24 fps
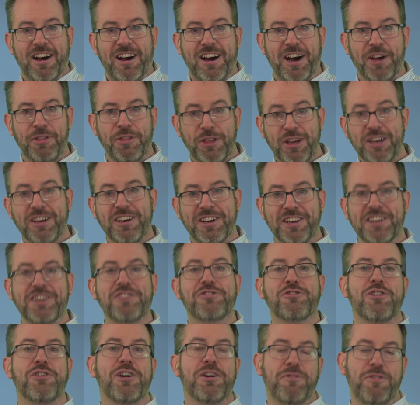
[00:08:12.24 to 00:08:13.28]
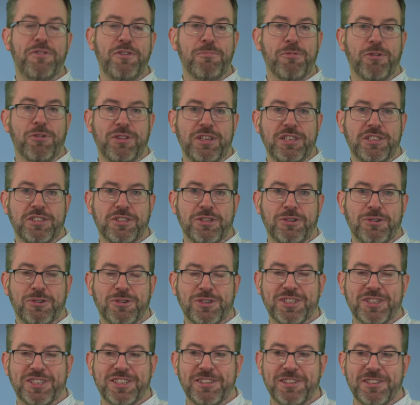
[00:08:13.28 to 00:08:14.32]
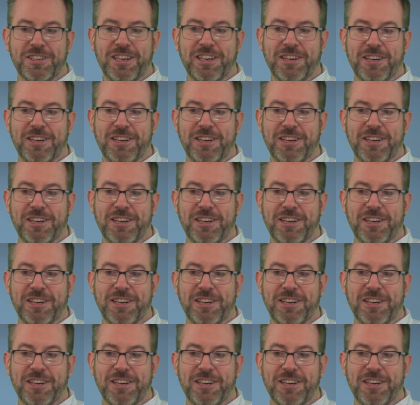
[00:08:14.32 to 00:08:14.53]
I think I'm going to try a few more of these talks,